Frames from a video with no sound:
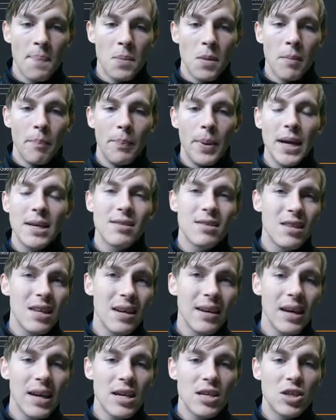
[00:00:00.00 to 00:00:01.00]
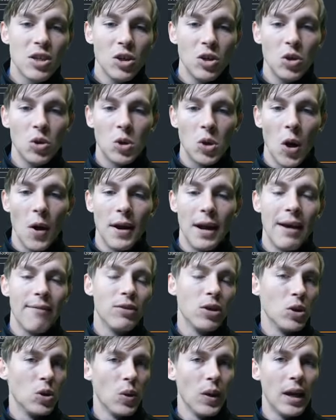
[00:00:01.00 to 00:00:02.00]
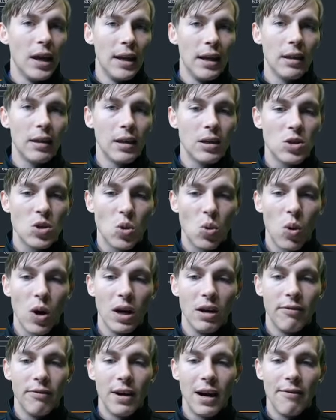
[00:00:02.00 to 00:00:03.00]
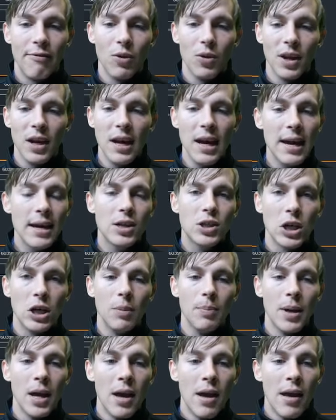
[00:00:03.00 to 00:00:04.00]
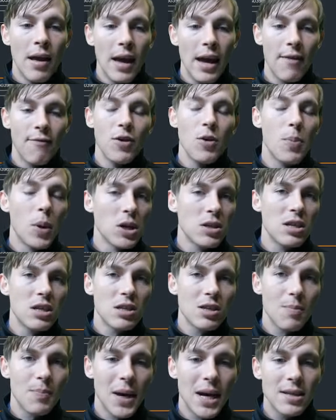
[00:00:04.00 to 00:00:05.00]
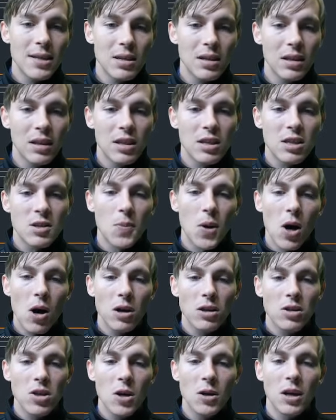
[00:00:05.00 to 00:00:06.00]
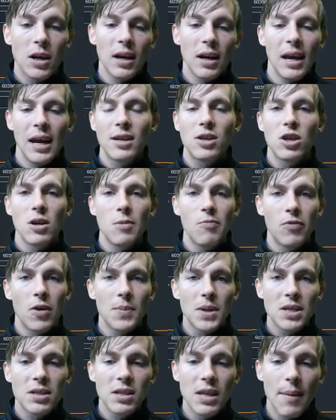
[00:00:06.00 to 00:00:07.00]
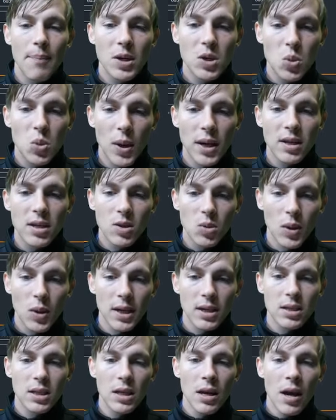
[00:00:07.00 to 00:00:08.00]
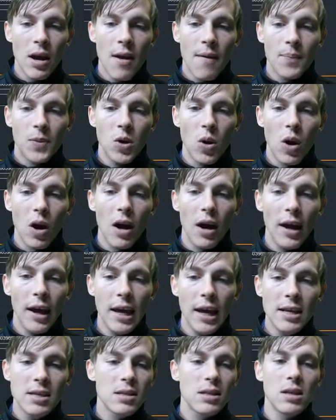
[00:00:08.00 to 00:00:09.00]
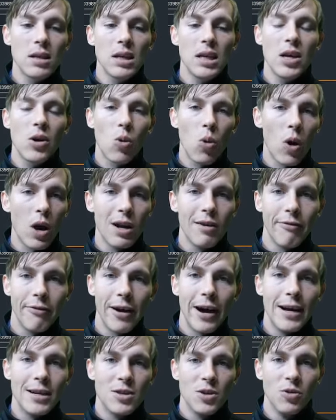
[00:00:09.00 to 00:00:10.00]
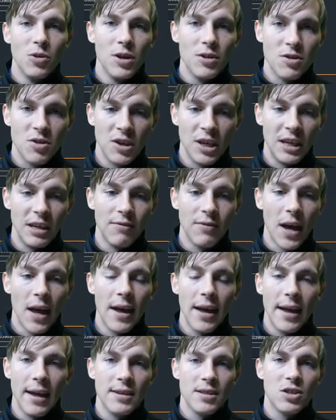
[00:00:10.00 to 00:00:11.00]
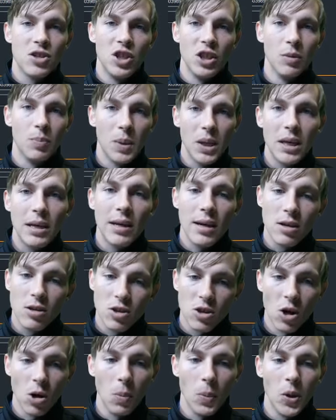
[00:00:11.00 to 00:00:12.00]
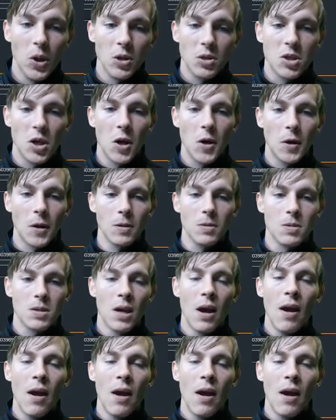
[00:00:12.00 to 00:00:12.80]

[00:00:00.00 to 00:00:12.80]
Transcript: Best thing is you don't have to do anything to qualify for the airdrop. If you participated in the Spark token airdrop from December 2020, you are instantly qualified to receive SGB Songbird tokens.